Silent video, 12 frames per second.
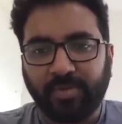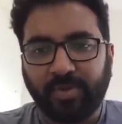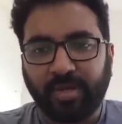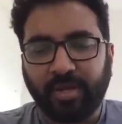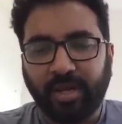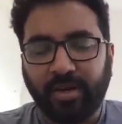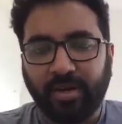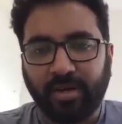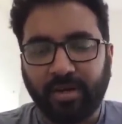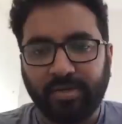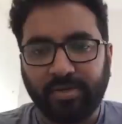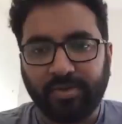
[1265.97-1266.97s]
one hour
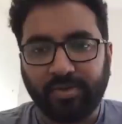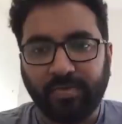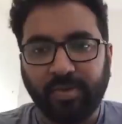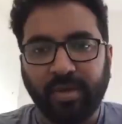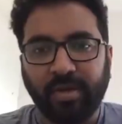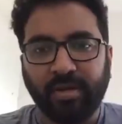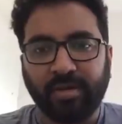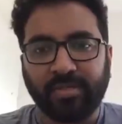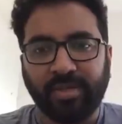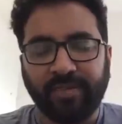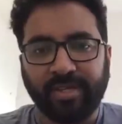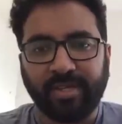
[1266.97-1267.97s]
should be a
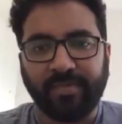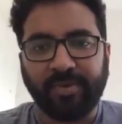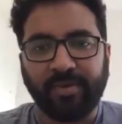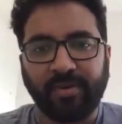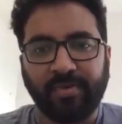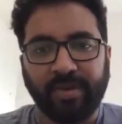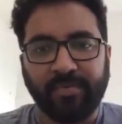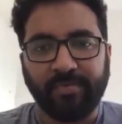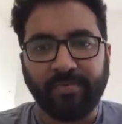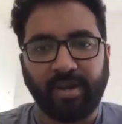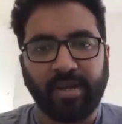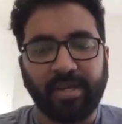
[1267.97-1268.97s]
sufficient amount of time,
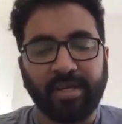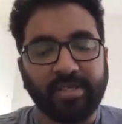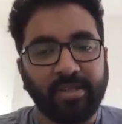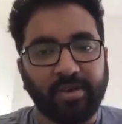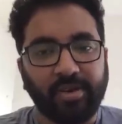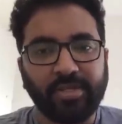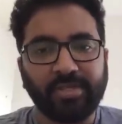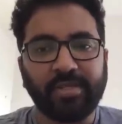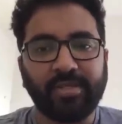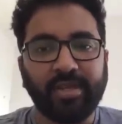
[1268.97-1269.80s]
at least till August.